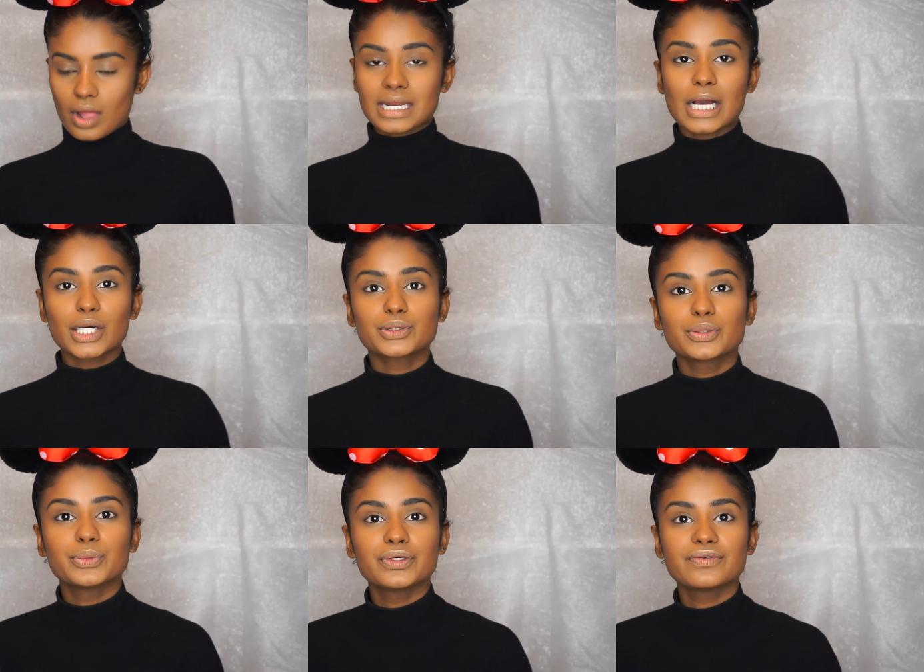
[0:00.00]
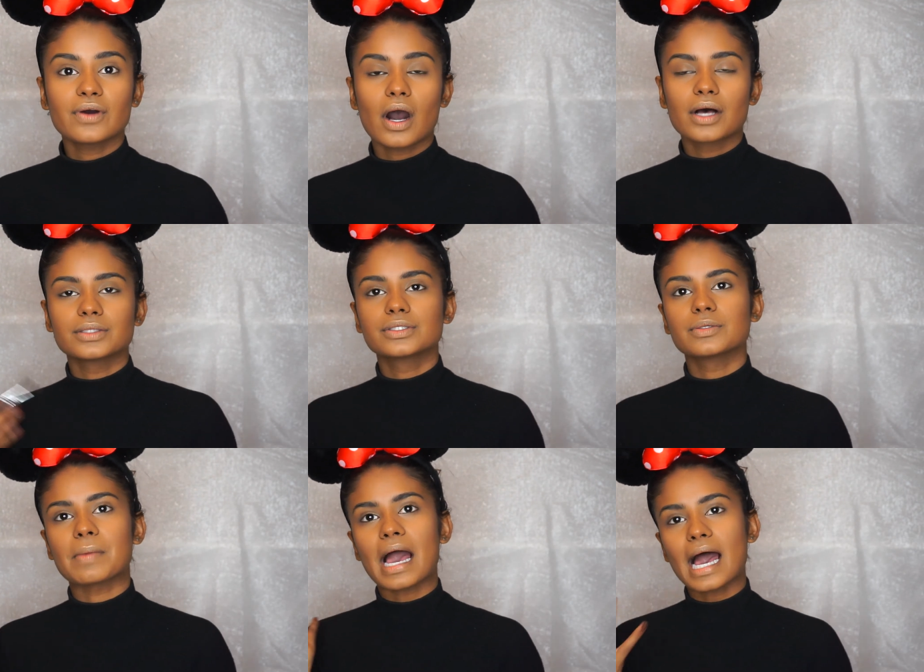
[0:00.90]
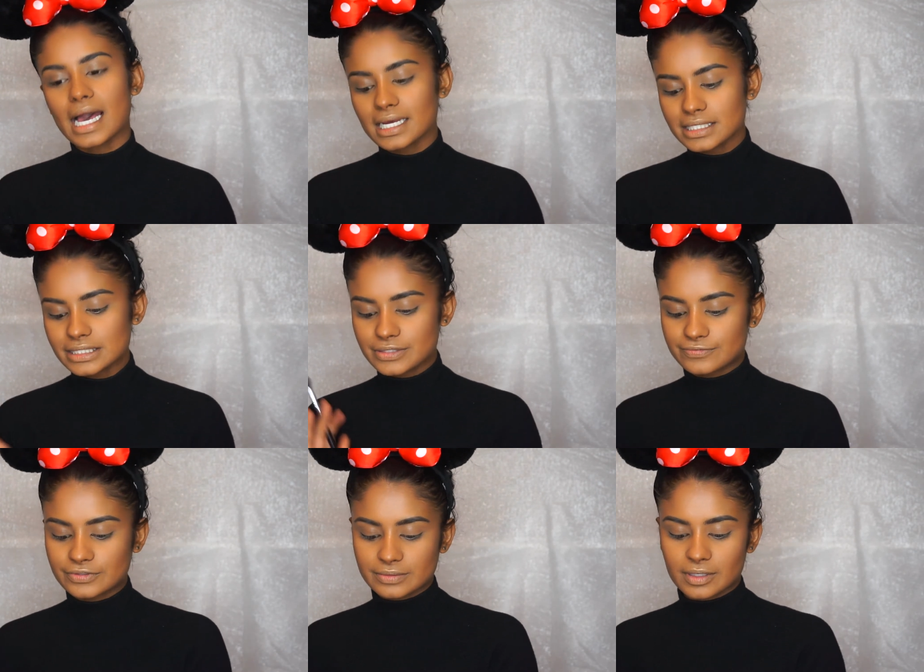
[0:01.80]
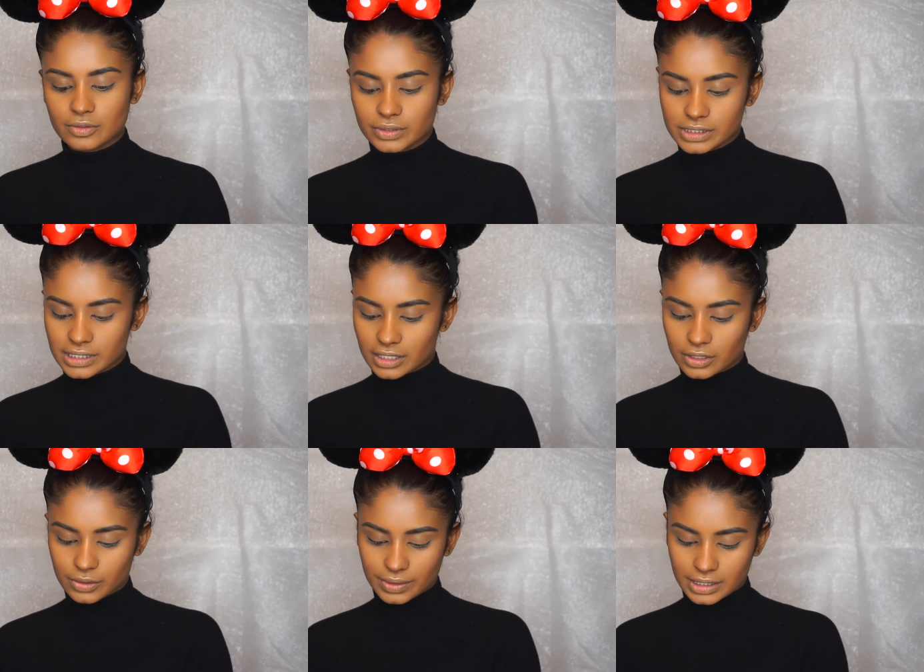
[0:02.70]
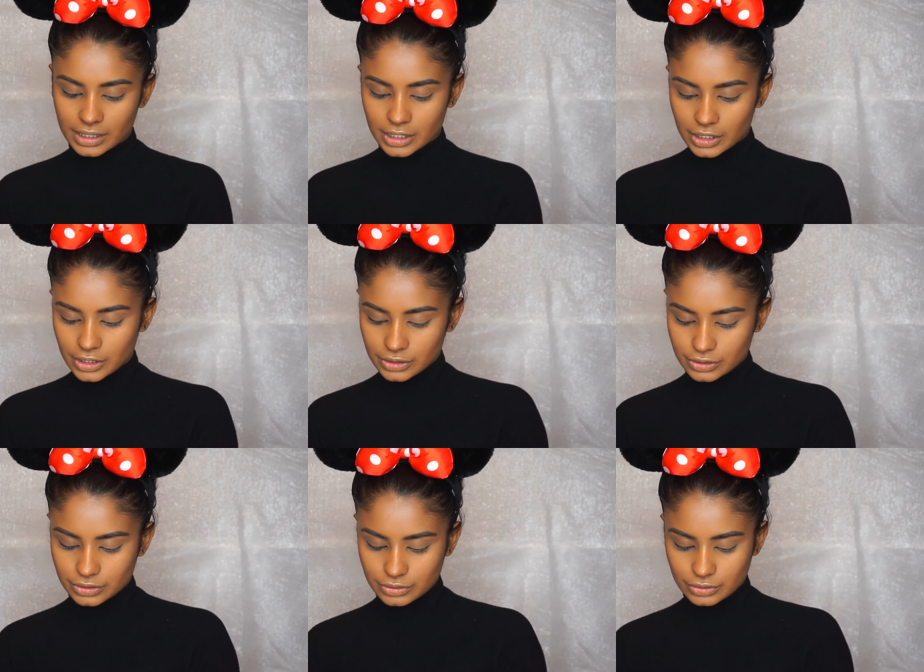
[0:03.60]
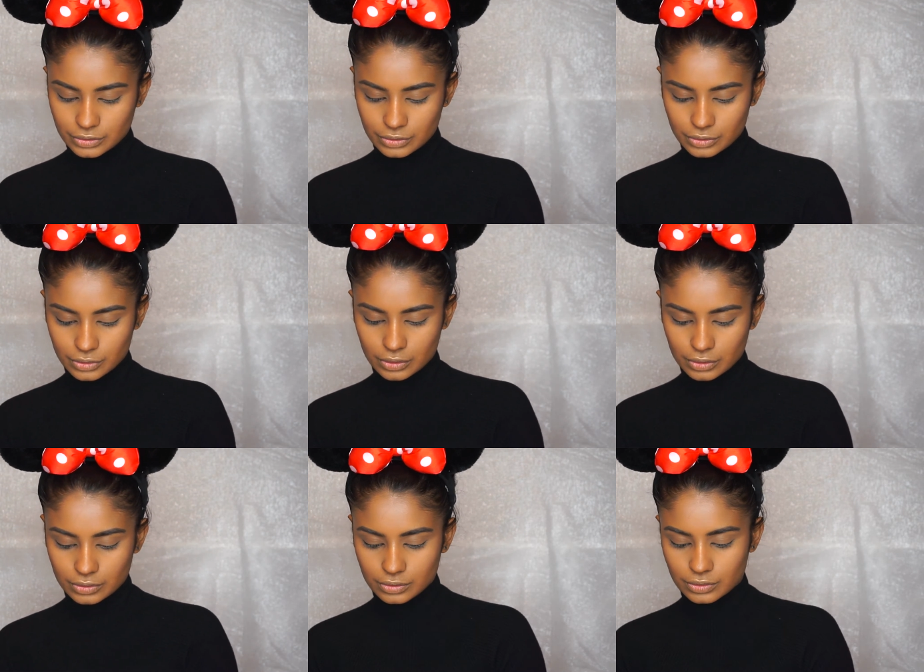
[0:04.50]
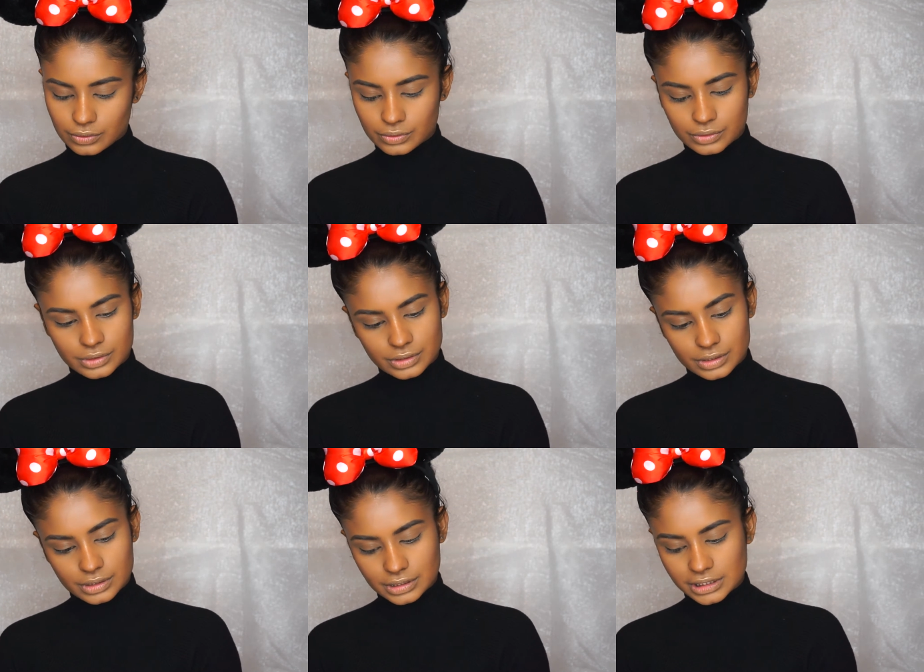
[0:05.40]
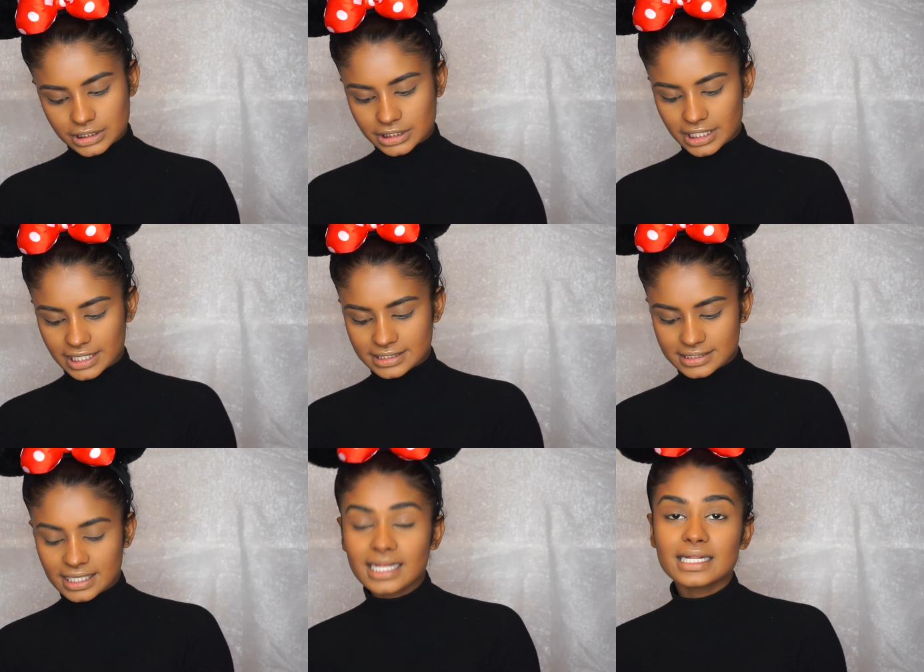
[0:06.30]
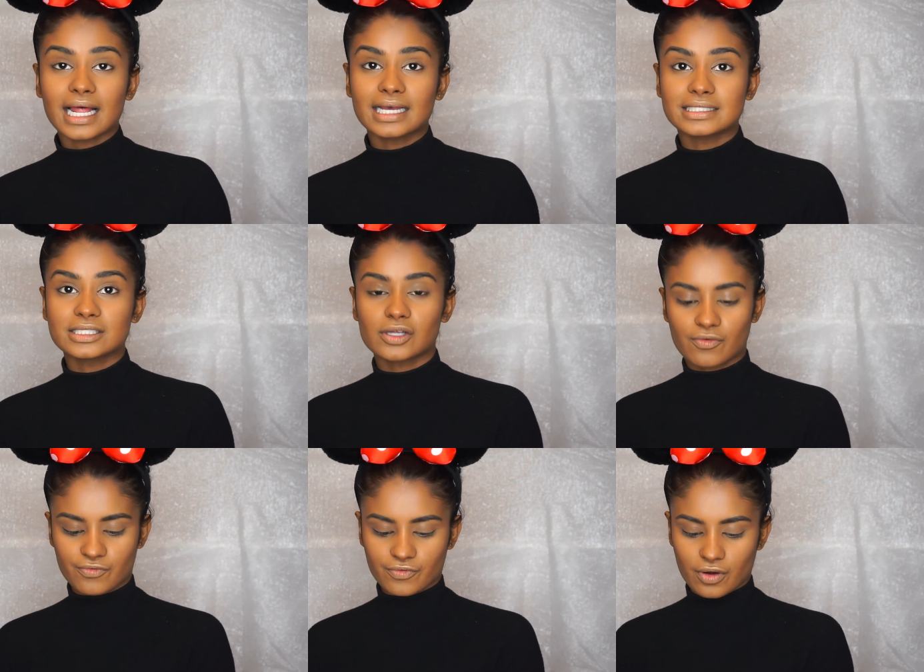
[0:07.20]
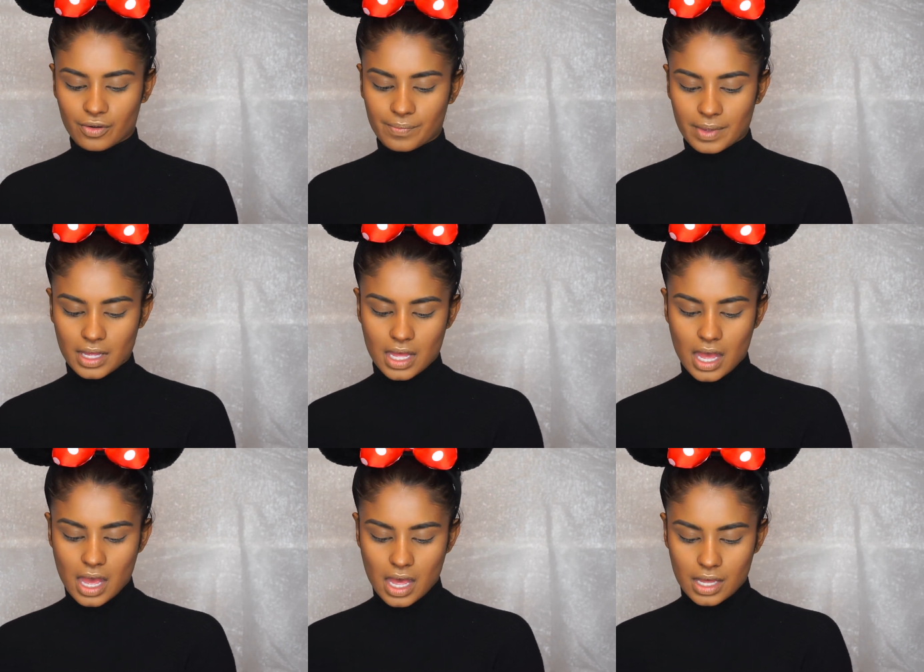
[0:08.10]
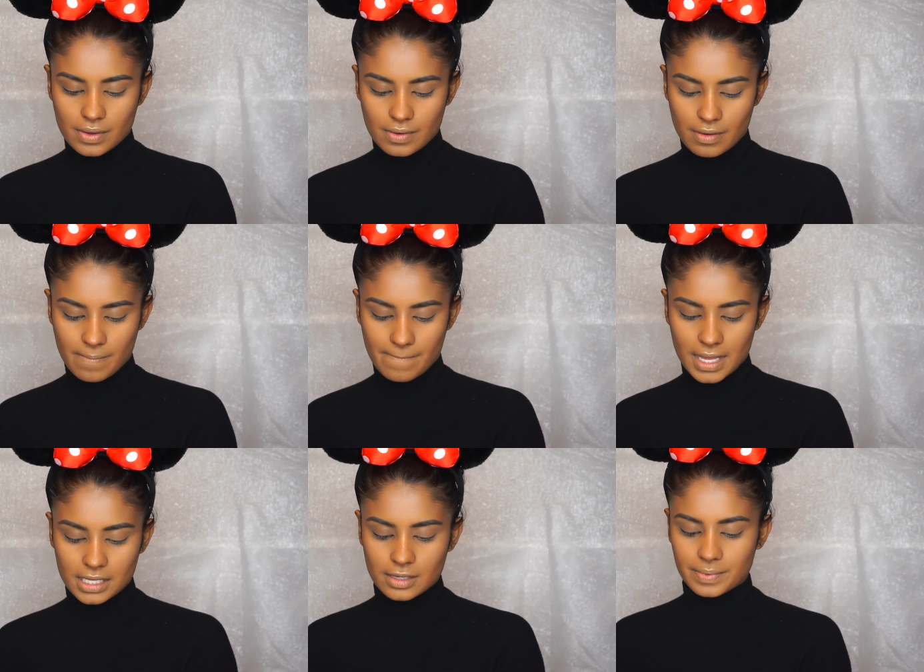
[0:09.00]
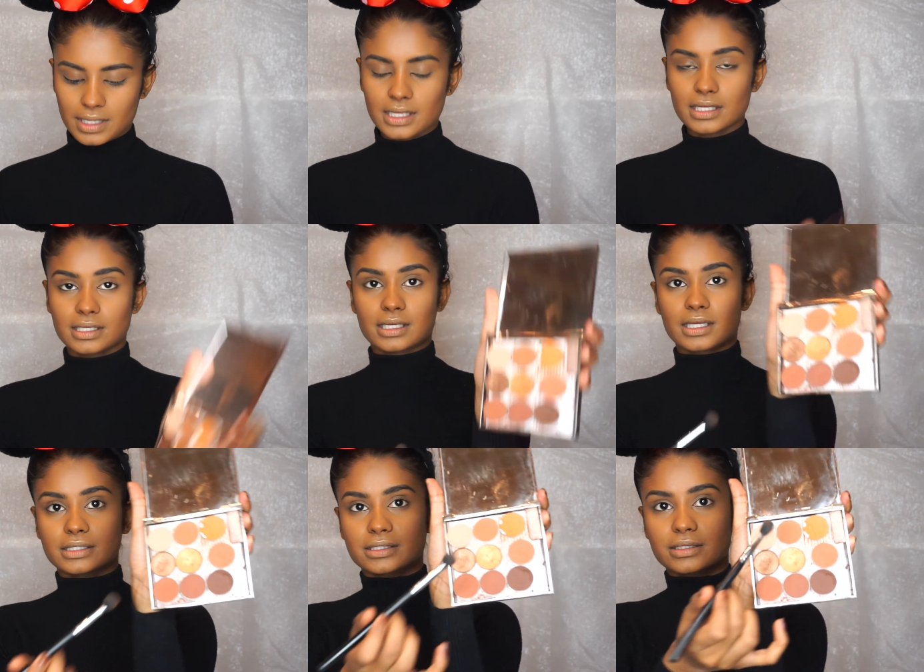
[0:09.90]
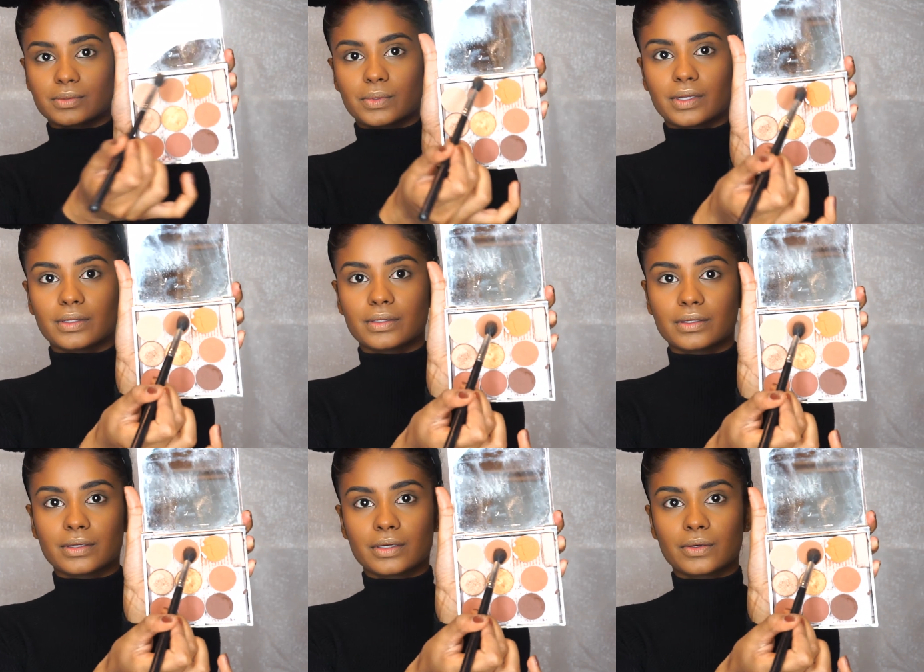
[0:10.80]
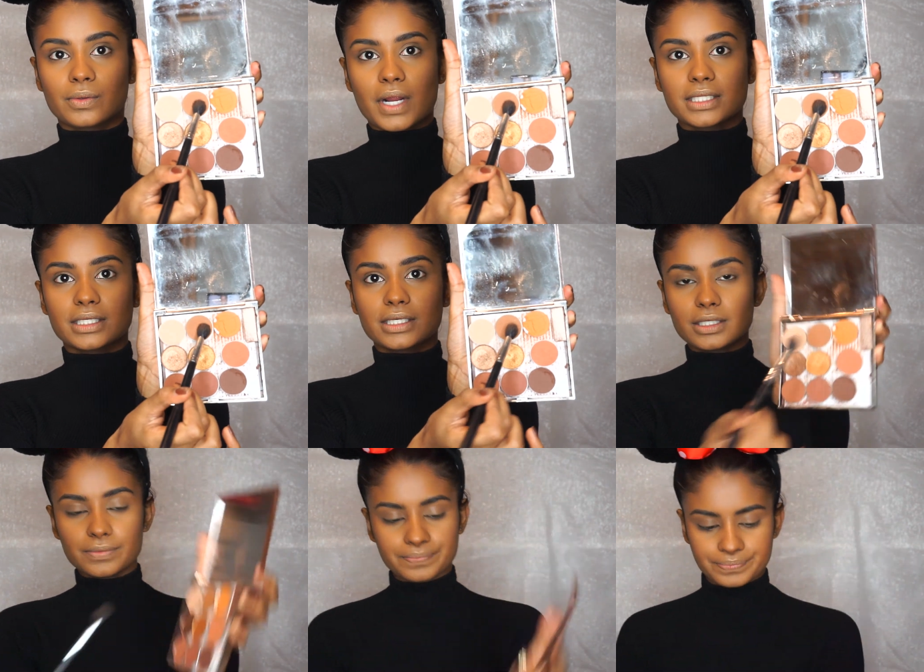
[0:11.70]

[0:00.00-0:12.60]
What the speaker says: Now I'm going to move on to my eyes. For in my crease I'm going to use the shade 10 Lines from Makeup Geek. It's the one right here.